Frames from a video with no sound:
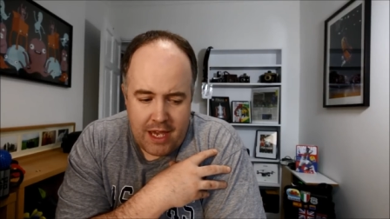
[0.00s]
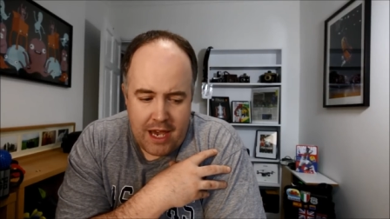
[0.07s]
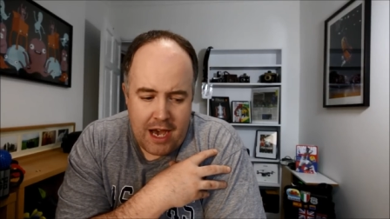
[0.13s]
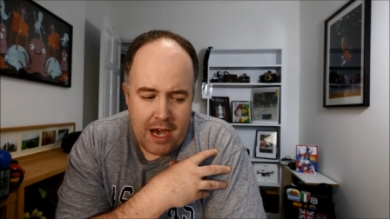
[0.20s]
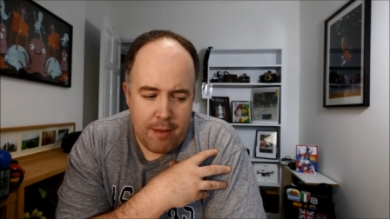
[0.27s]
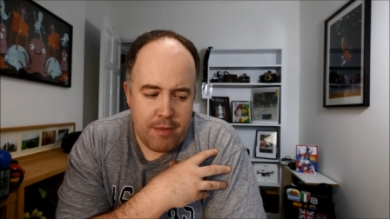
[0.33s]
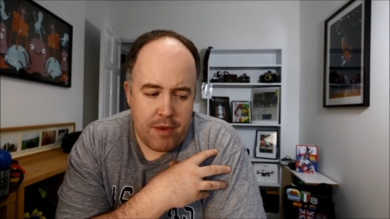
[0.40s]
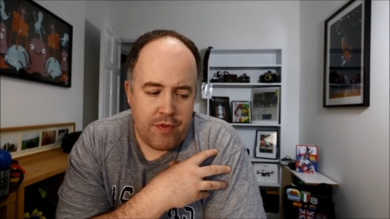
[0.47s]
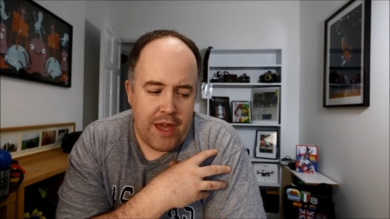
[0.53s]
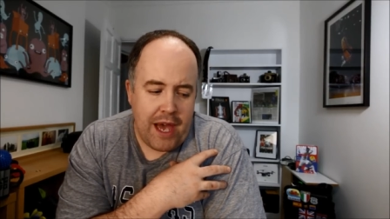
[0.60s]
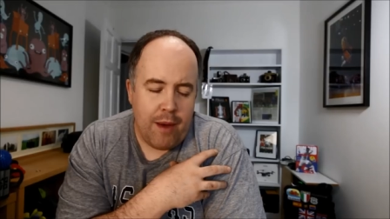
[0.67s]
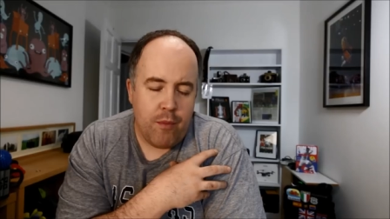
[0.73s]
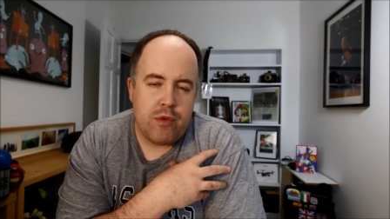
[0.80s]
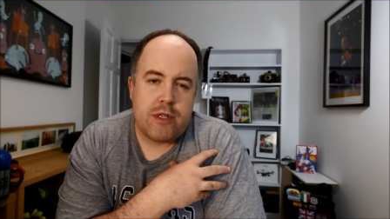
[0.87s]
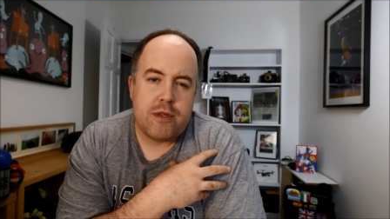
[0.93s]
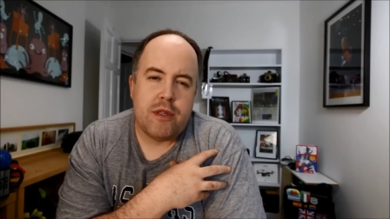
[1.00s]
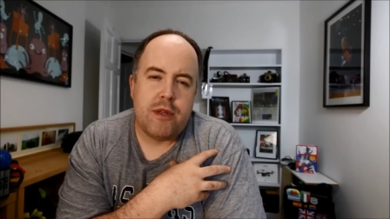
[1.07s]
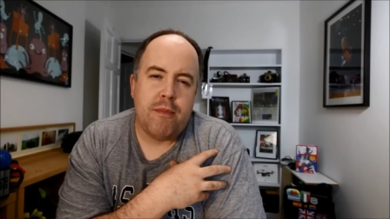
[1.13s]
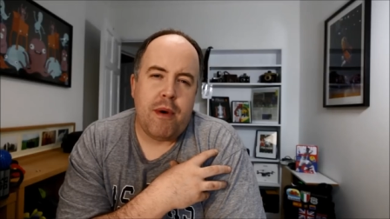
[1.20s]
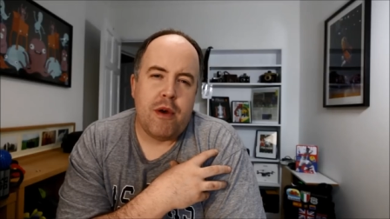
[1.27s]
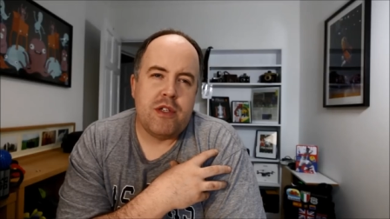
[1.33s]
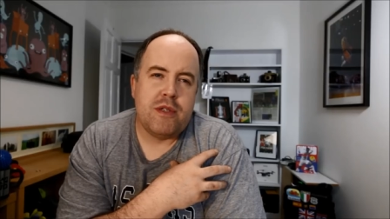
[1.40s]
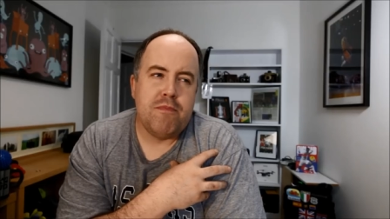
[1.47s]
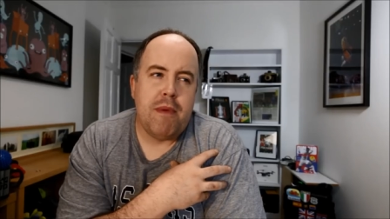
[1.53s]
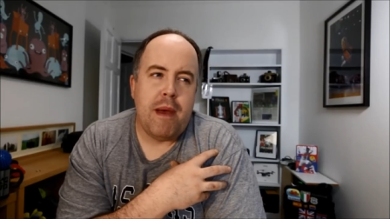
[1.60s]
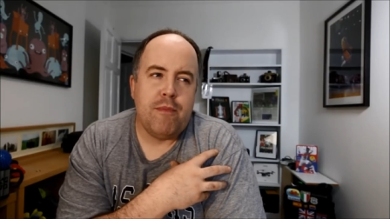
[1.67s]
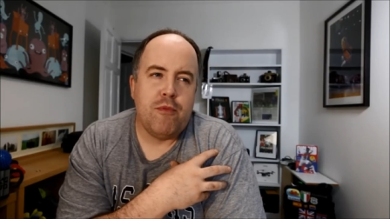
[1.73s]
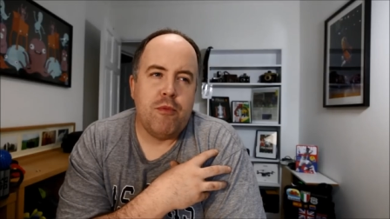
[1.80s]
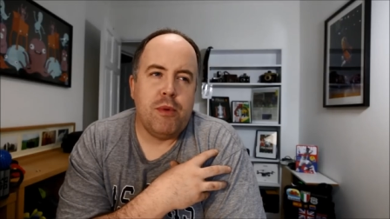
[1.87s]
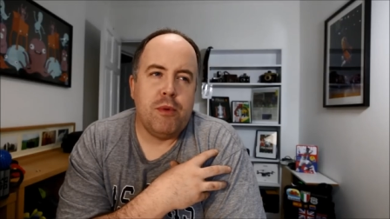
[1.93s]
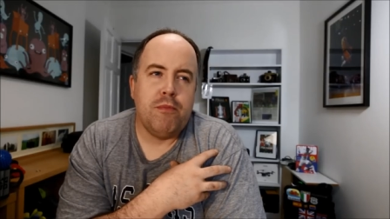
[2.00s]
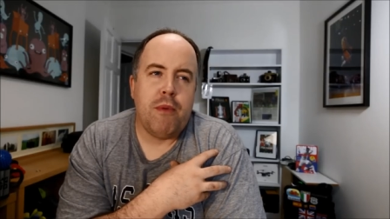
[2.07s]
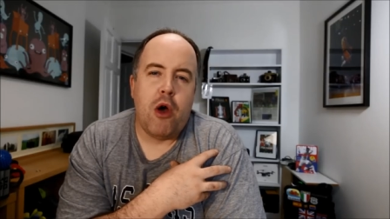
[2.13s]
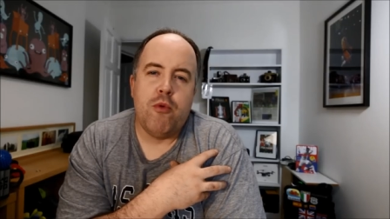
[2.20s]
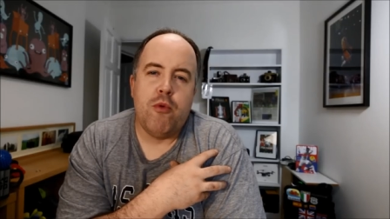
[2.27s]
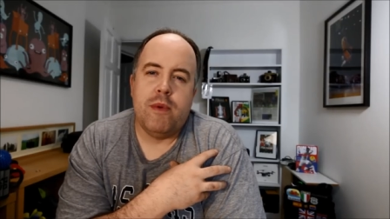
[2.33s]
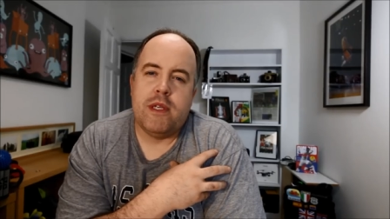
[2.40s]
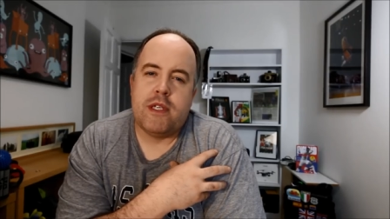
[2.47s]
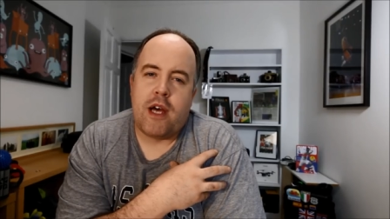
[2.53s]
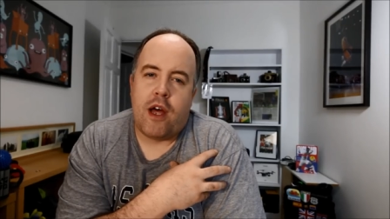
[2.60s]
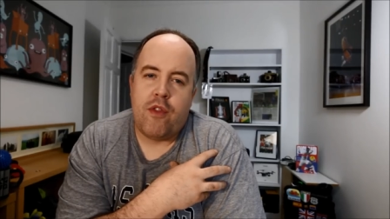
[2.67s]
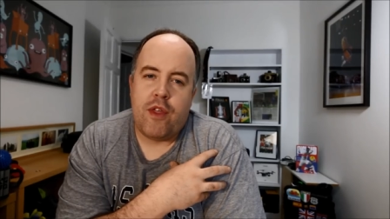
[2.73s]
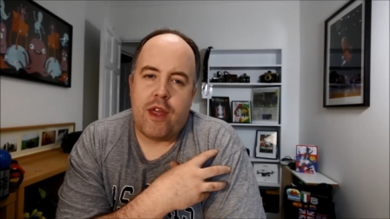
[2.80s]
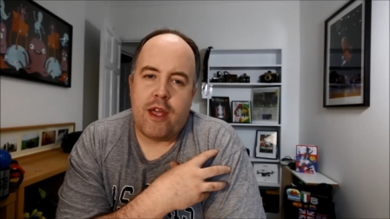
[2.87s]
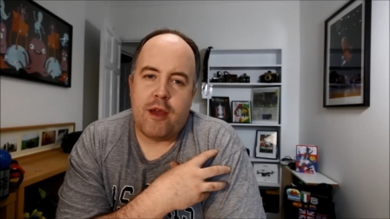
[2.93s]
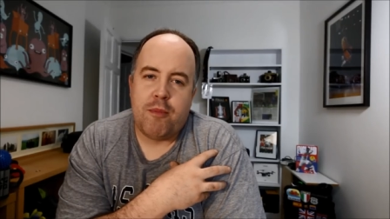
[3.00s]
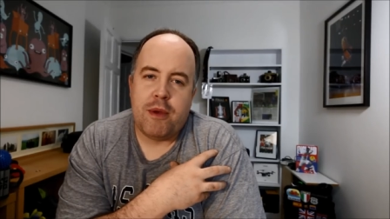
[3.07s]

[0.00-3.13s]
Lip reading: That was the most memorable moment, I think,